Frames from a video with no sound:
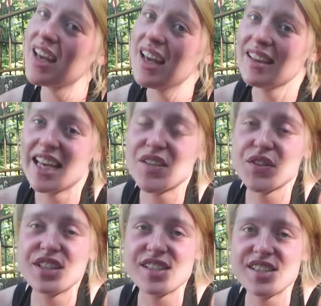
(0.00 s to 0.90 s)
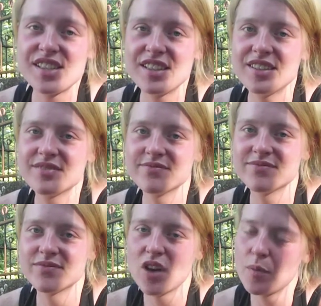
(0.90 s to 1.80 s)
thanks for listening.
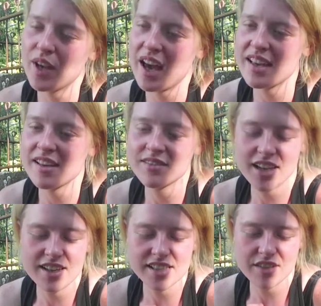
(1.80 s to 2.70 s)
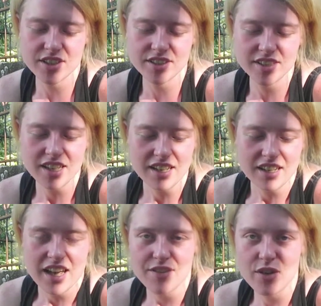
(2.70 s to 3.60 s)
Hope you guys have a
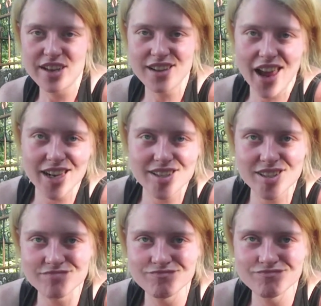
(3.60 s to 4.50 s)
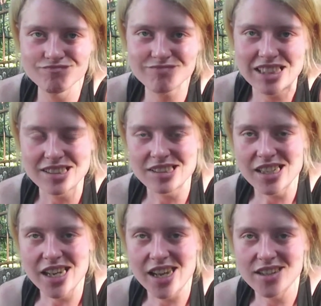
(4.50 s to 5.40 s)
great night,
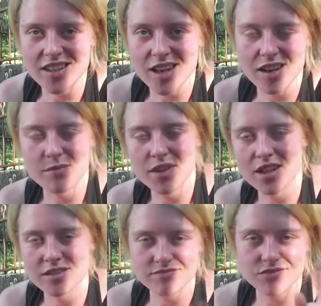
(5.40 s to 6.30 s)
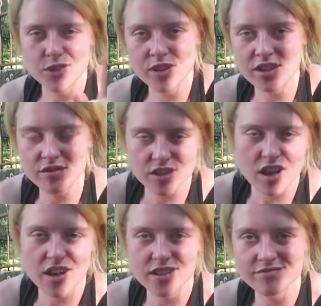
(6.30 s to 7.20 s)
and The Reluctant
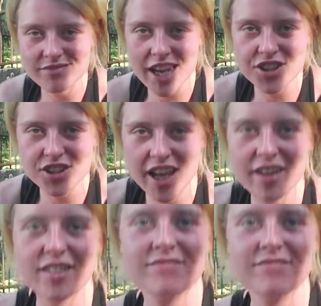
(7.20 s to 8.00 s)
Vlogger. Catch you later.